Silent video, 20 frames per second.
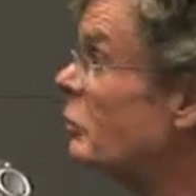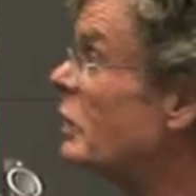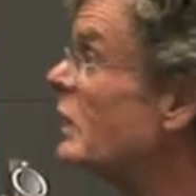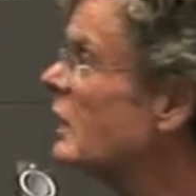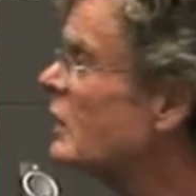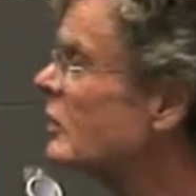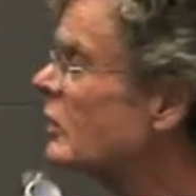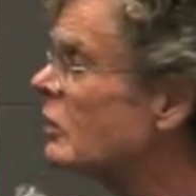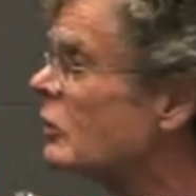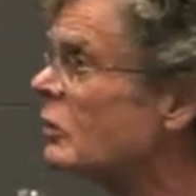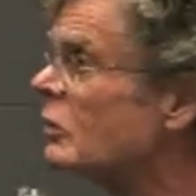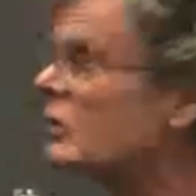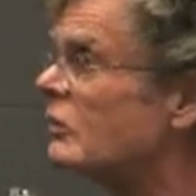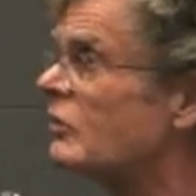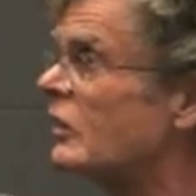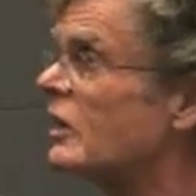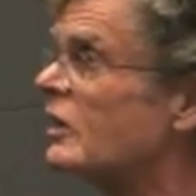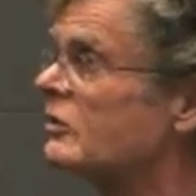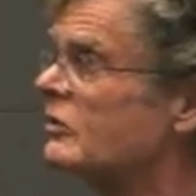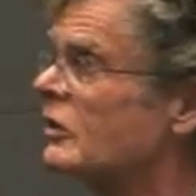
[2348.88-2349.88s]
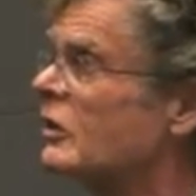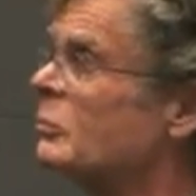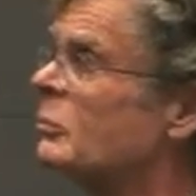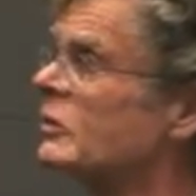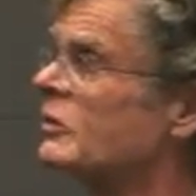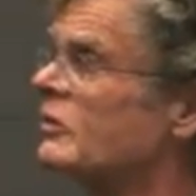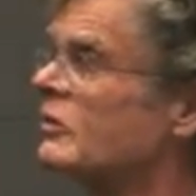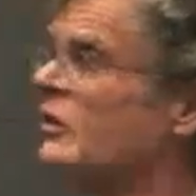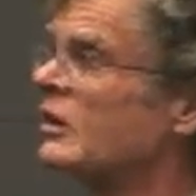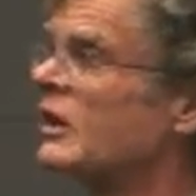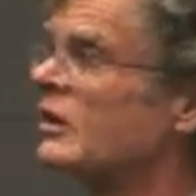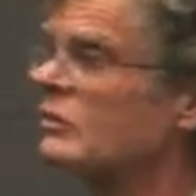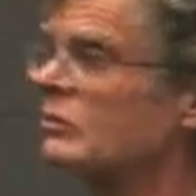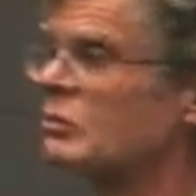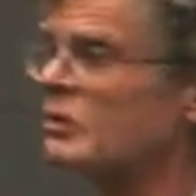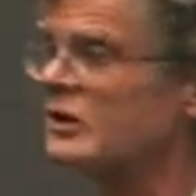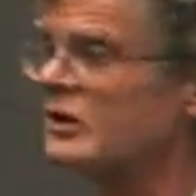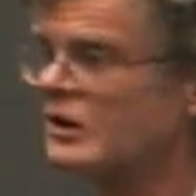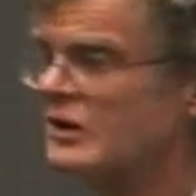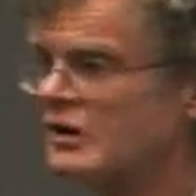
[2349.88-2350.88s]
appealing to the law of large numbers, and that's
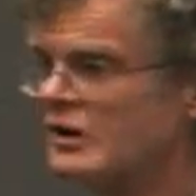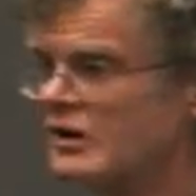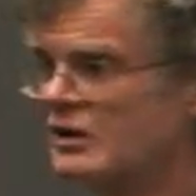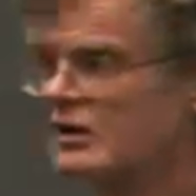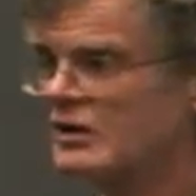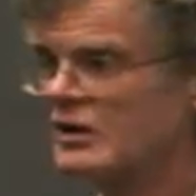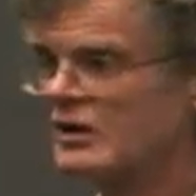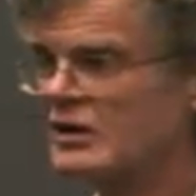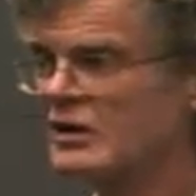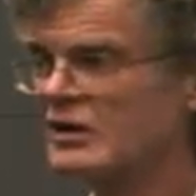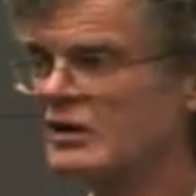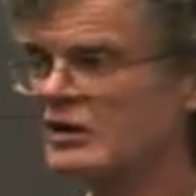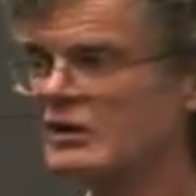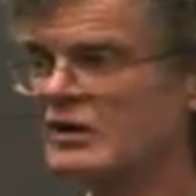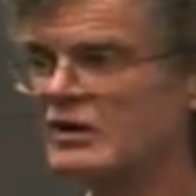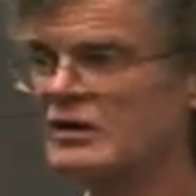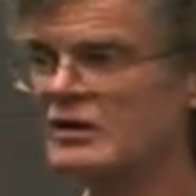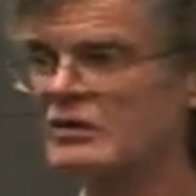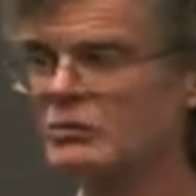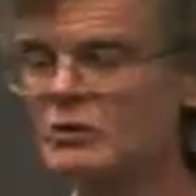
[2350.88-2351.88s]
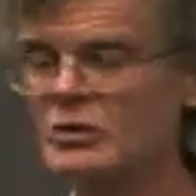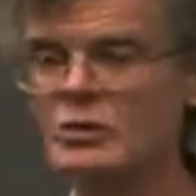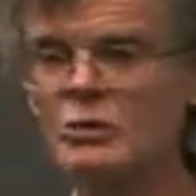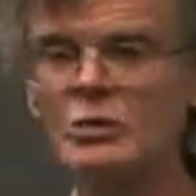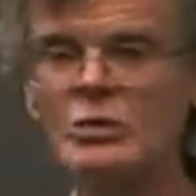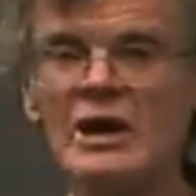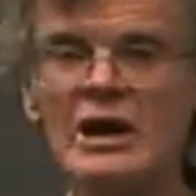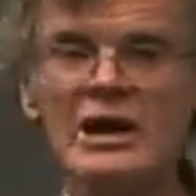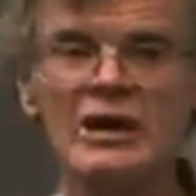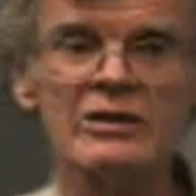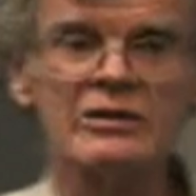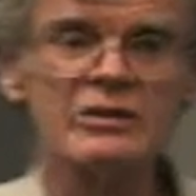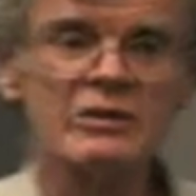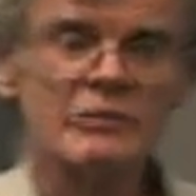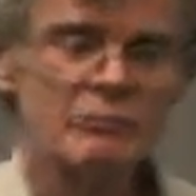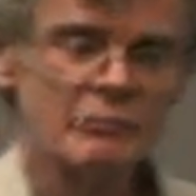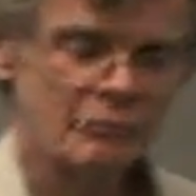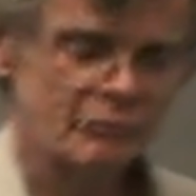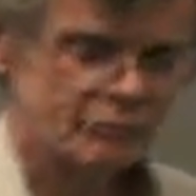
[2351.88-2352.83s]
what uh, it requires.